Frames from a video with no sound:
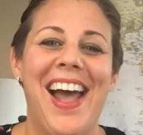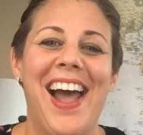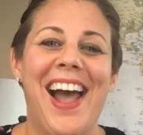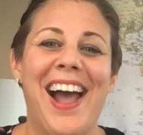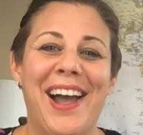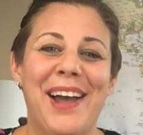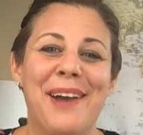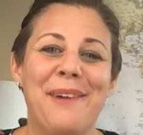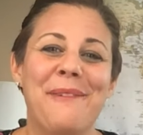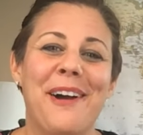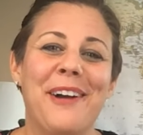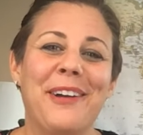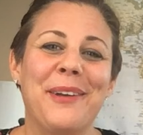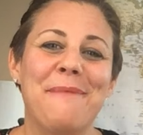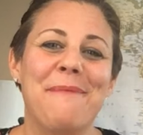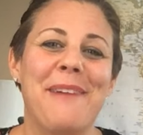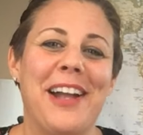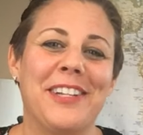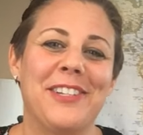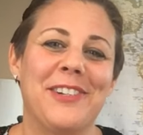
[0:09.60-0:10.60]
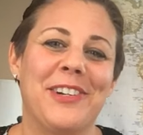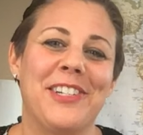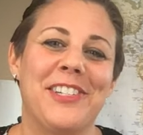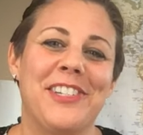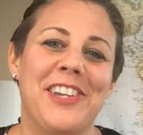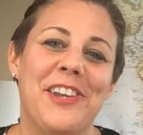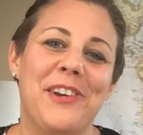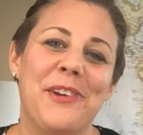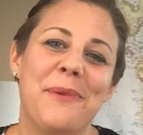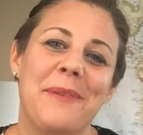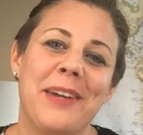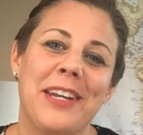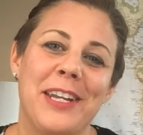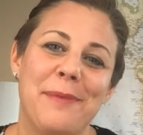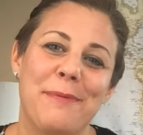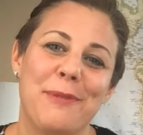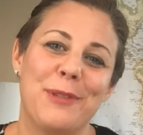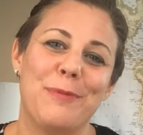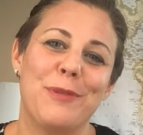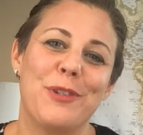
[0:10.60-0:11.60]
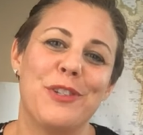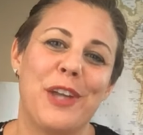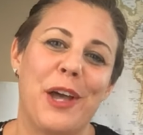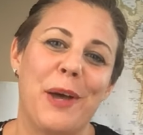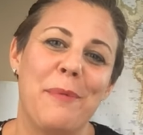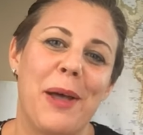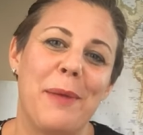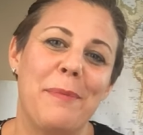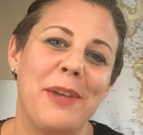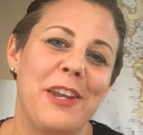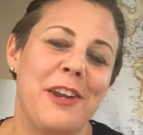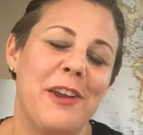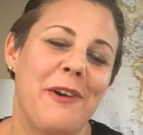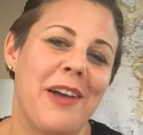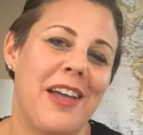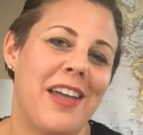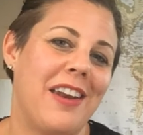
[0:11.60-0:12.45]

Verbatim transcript: Hi, welcome back to our channel. My name is Michelle Babbino